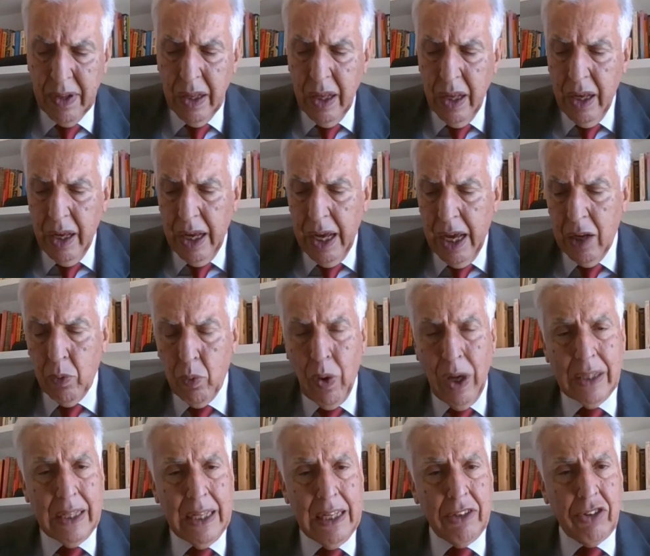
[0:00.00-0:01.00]
and
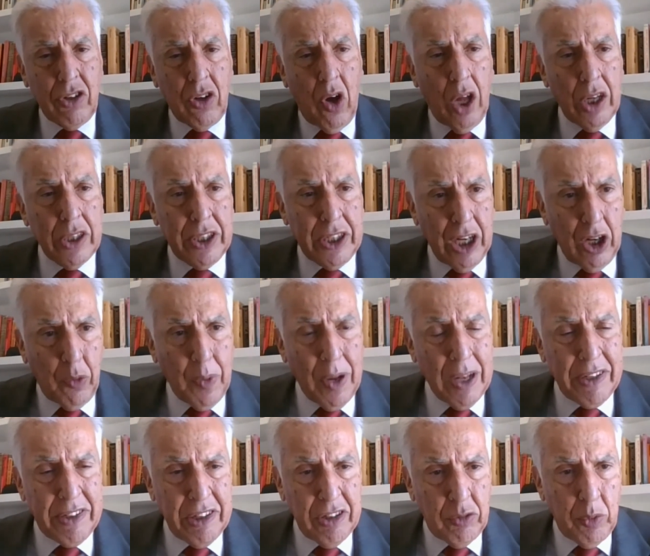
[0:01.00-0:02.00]
what its
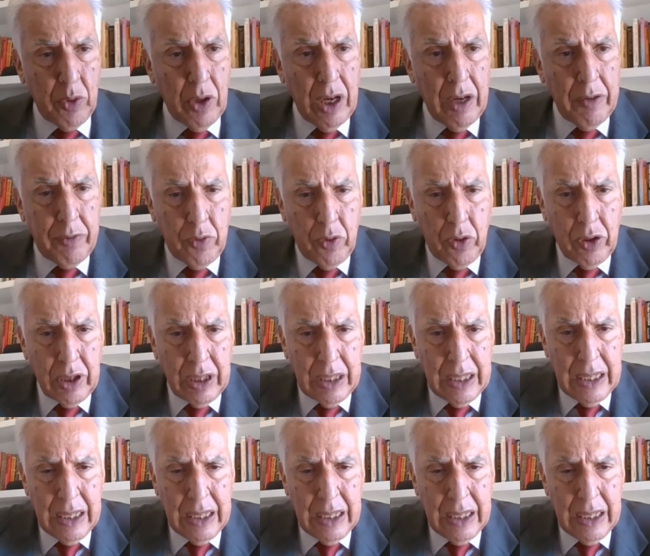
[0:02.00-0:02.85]
consequences were for the